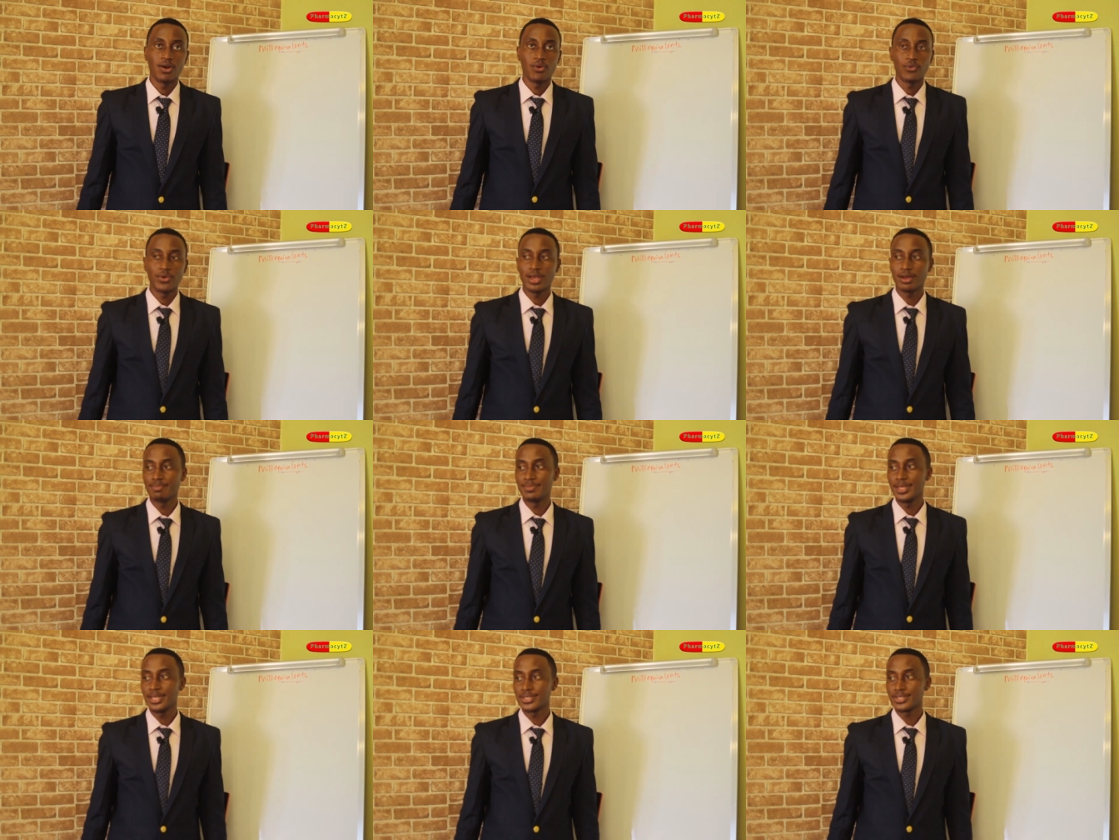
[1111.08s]
We
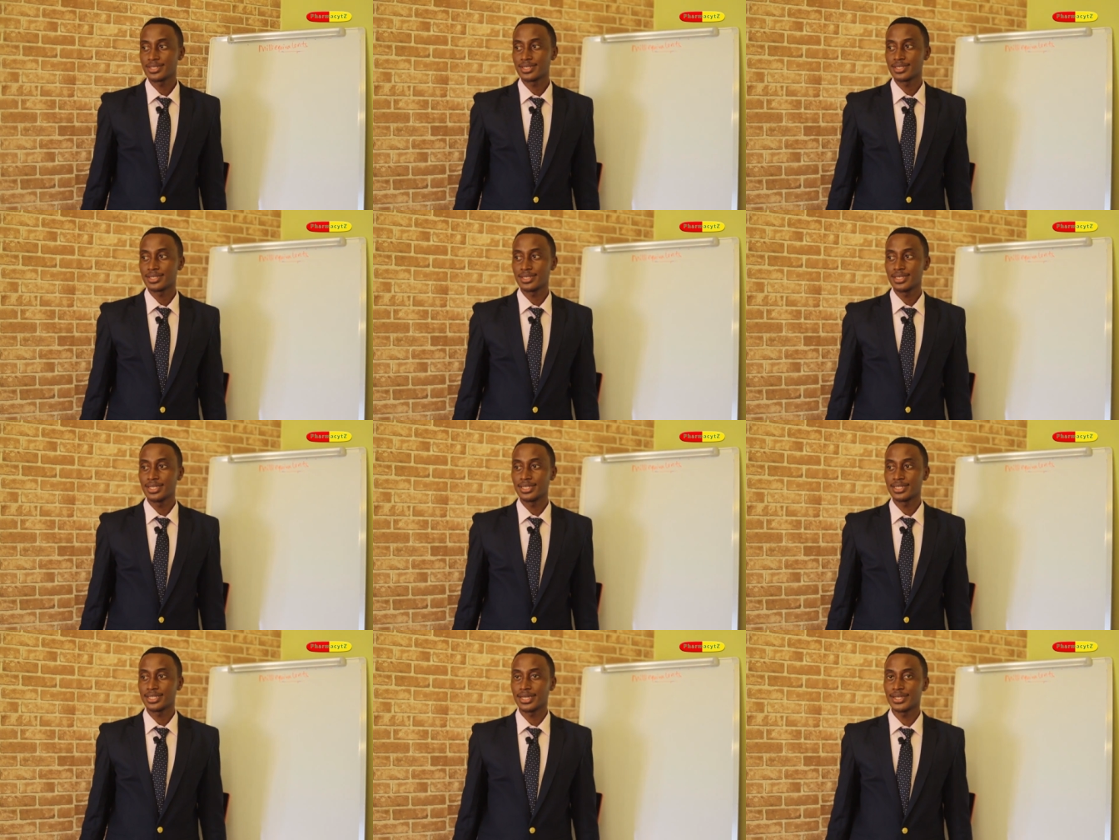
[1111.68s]
have this
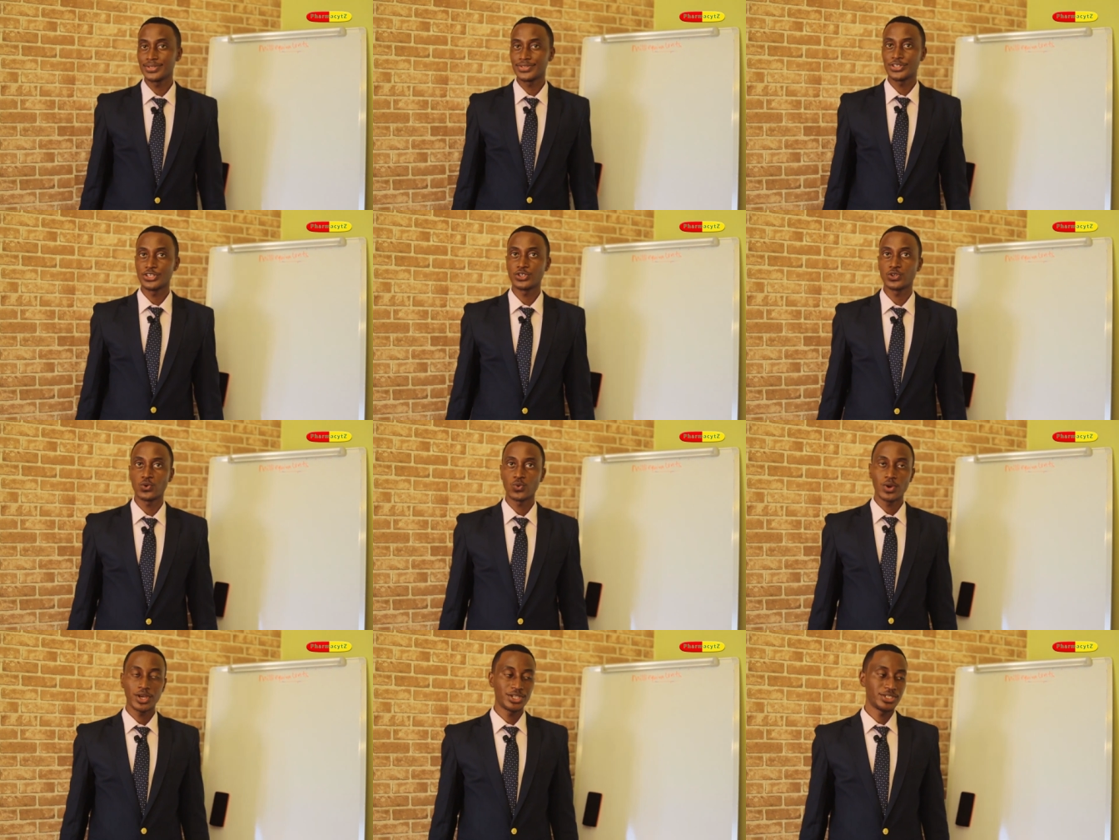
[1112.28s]

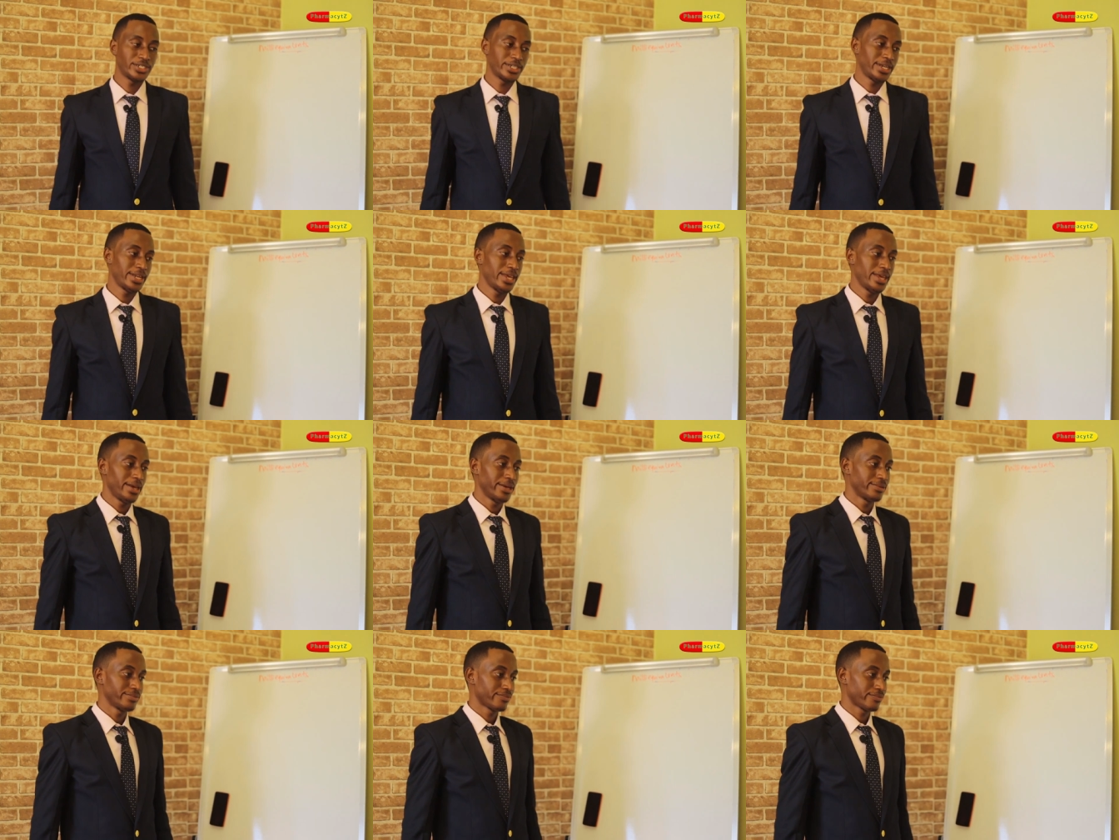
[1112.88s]
interesting question
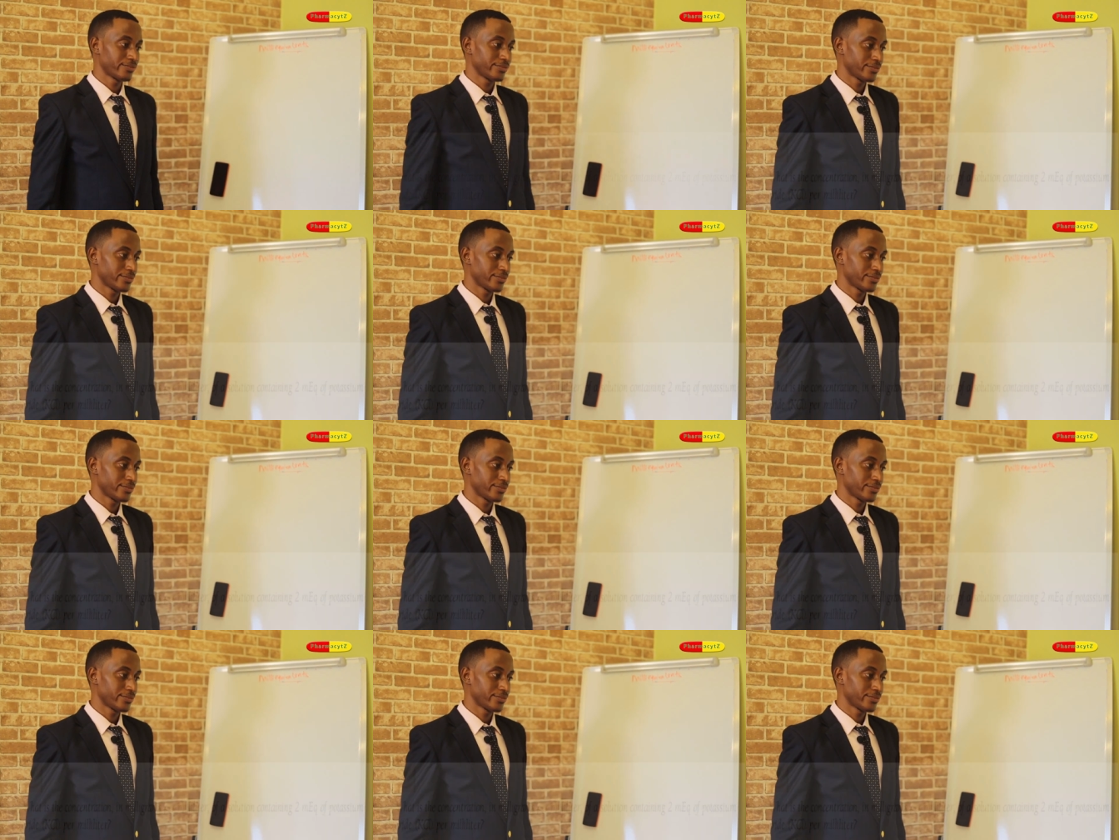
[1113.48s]
here.